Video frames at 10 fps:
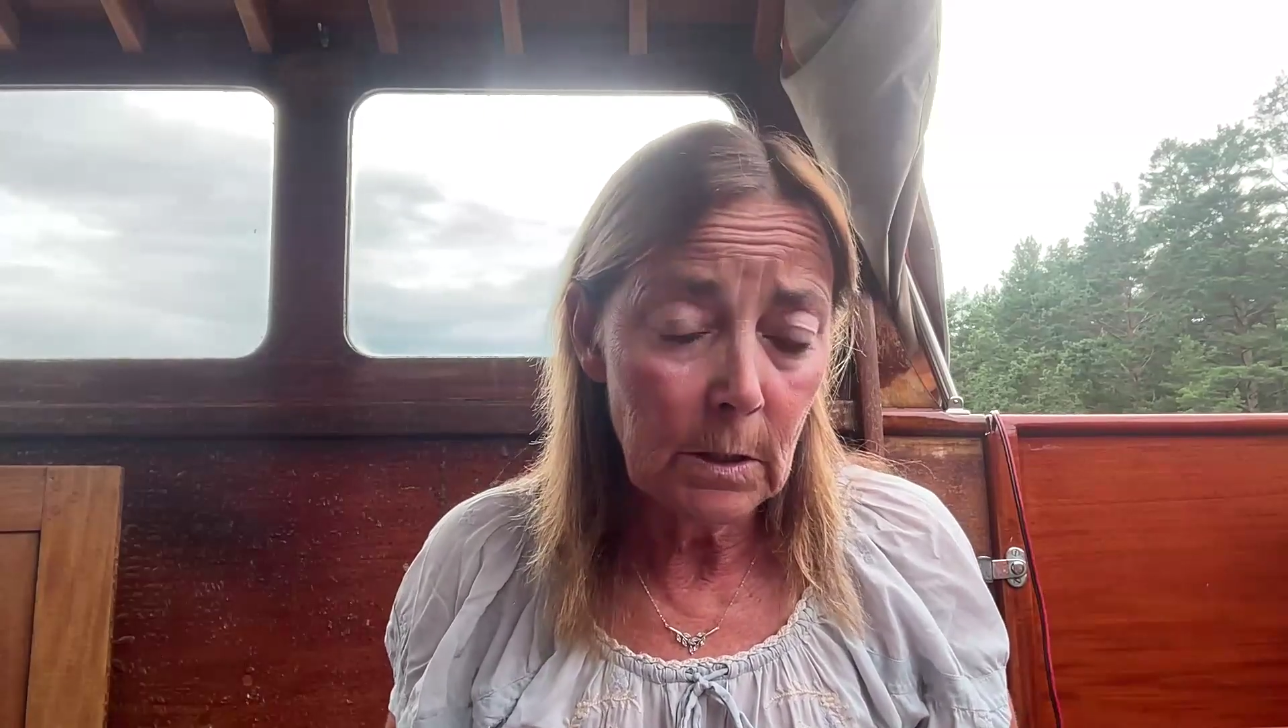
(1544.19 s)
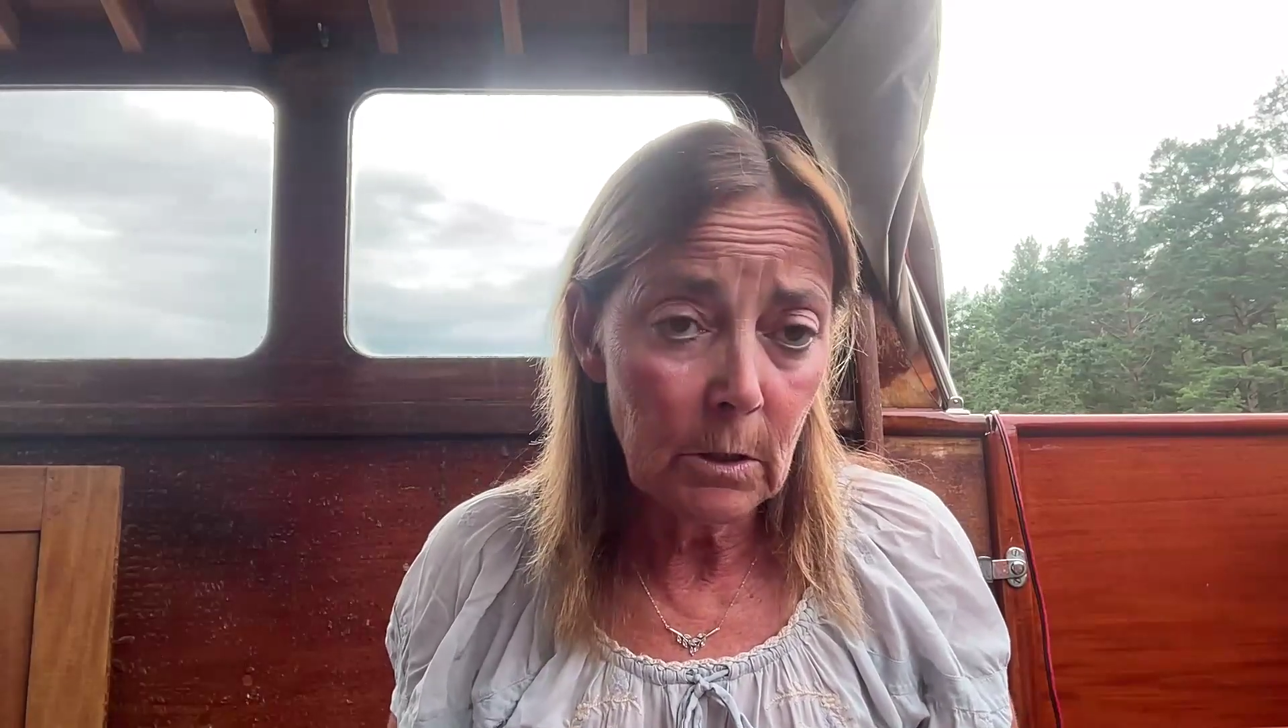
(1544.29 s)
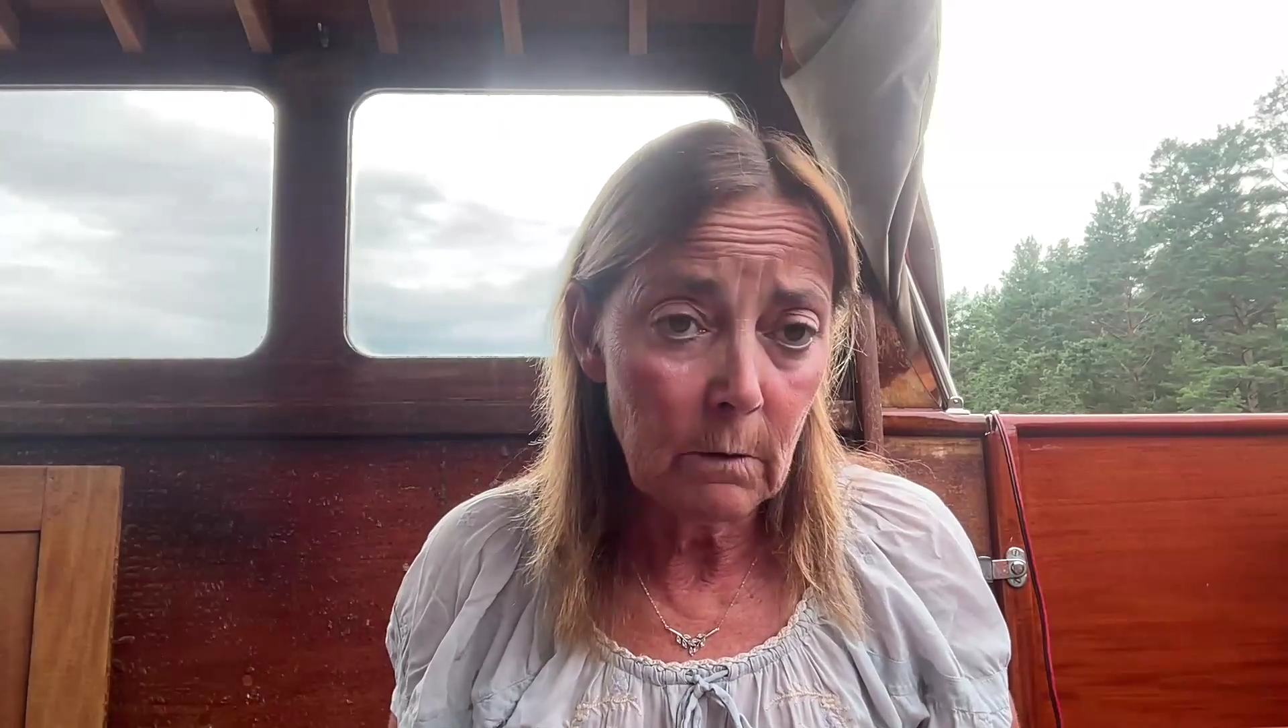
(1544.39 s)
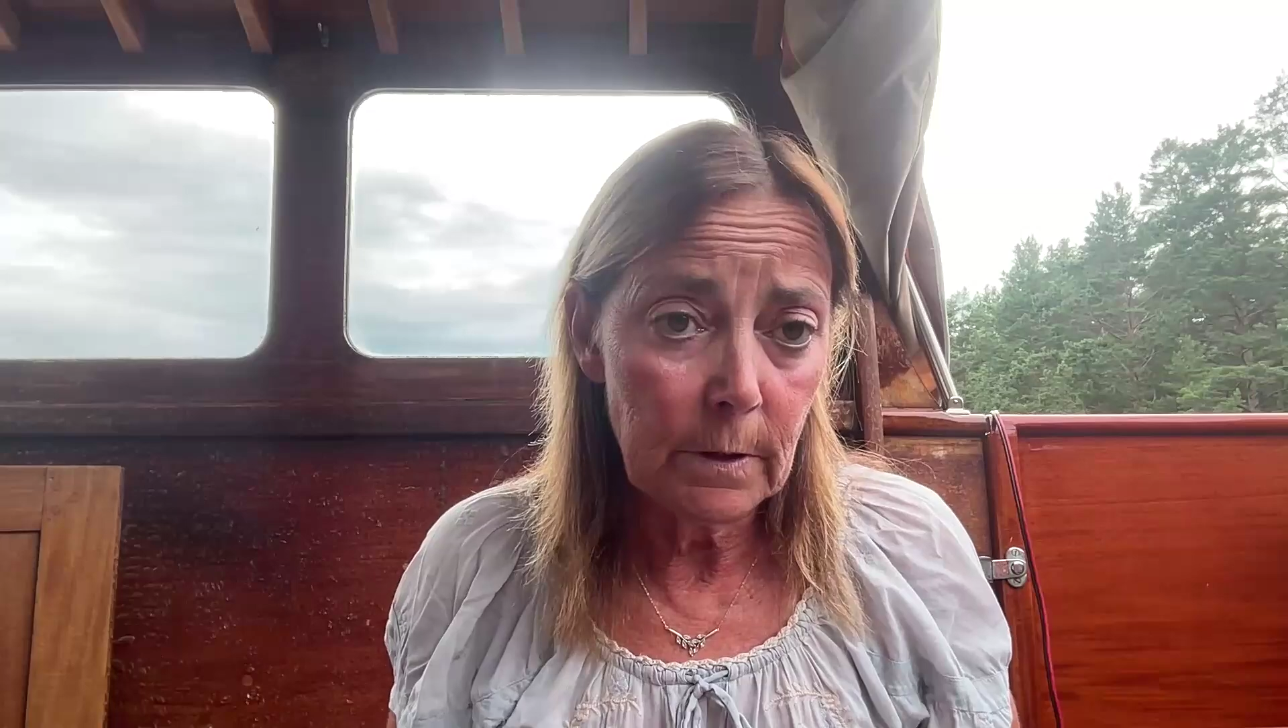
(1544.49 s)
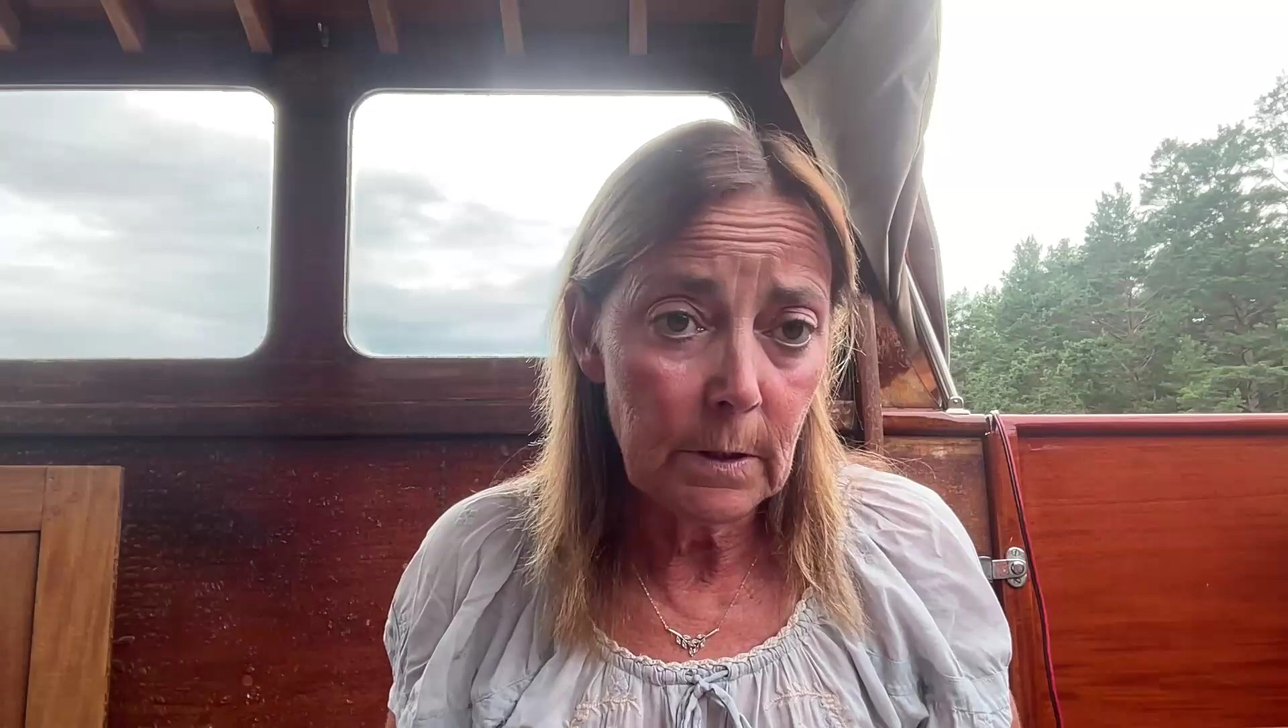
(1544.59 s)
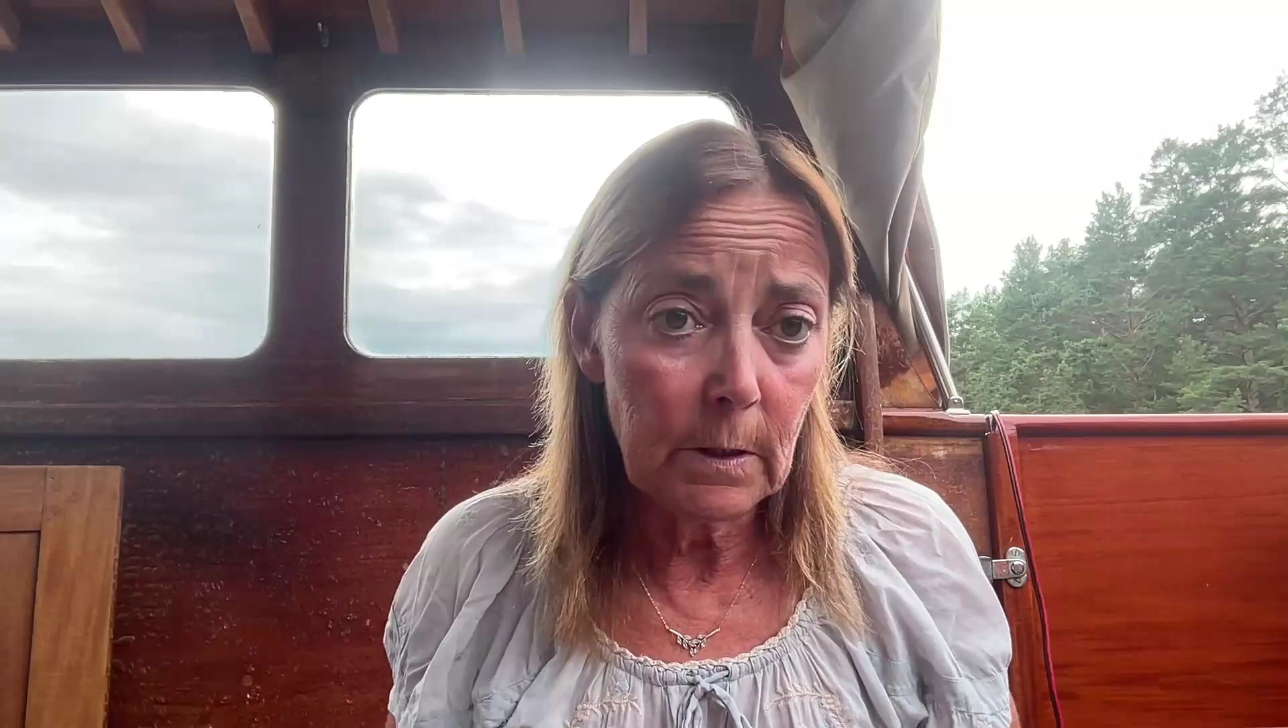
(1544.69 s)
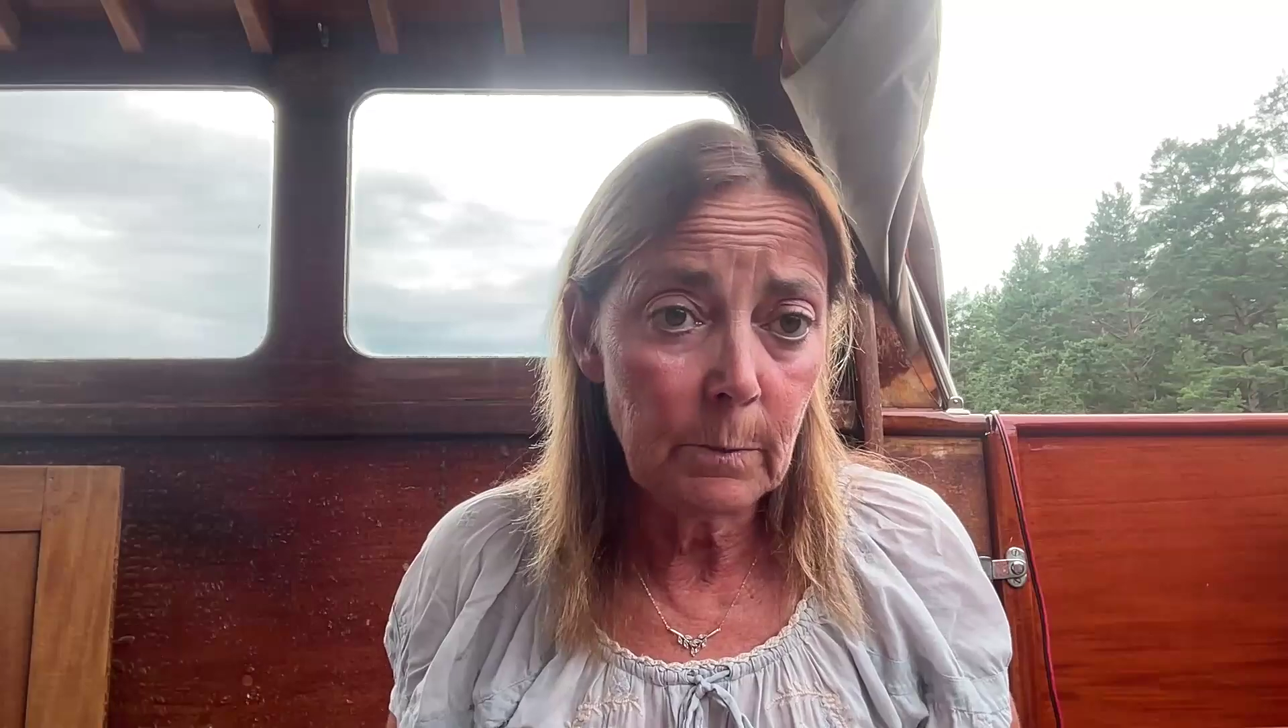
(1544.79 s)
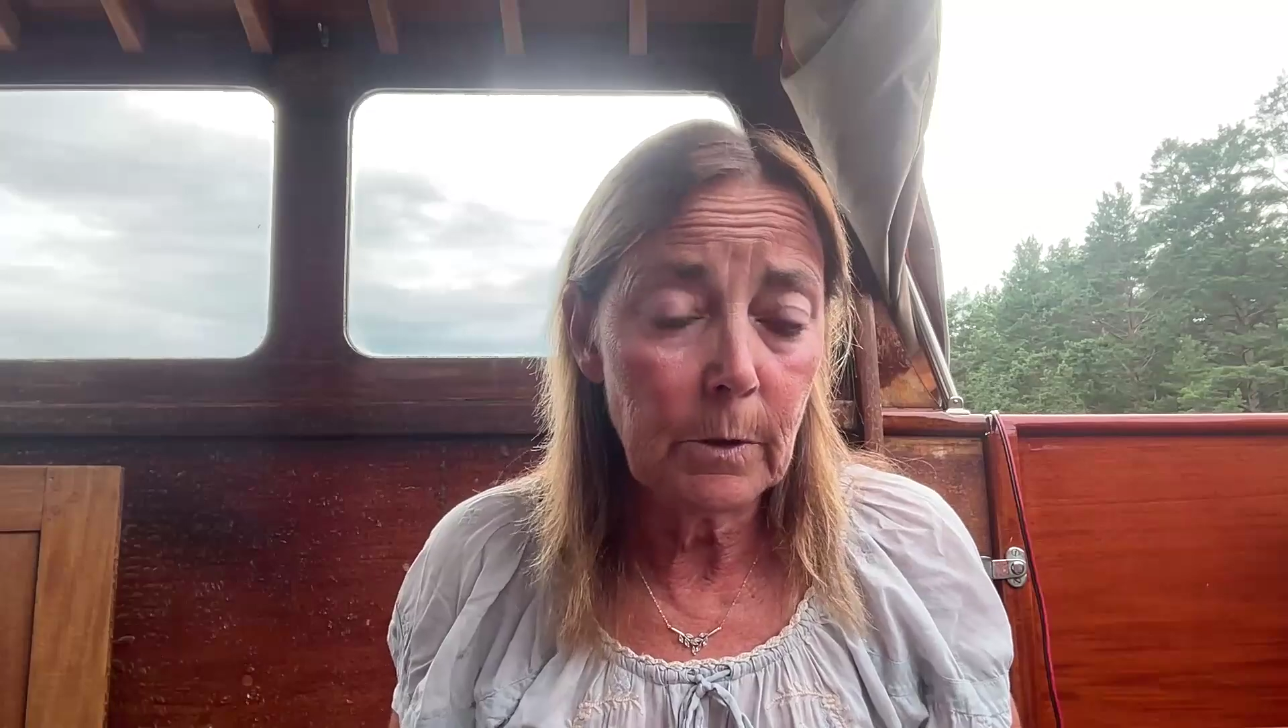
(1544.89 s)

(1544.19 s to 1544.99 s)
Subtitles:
services,